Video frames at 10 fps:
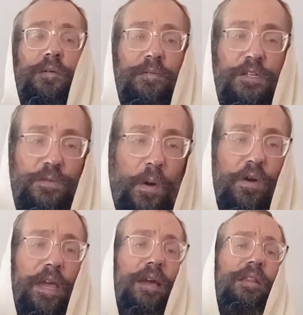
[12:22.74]
spoke
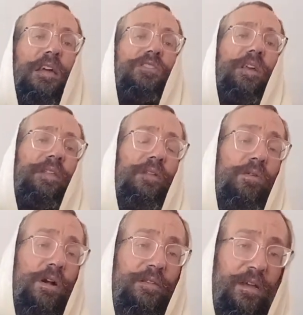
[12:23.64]
English, I think they're
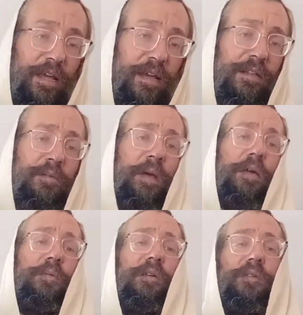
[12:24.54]
going to England
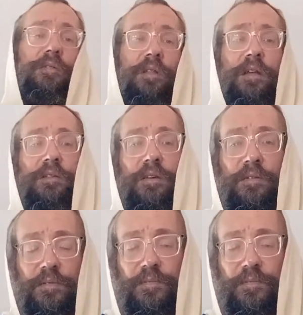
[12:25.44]
maybe, London.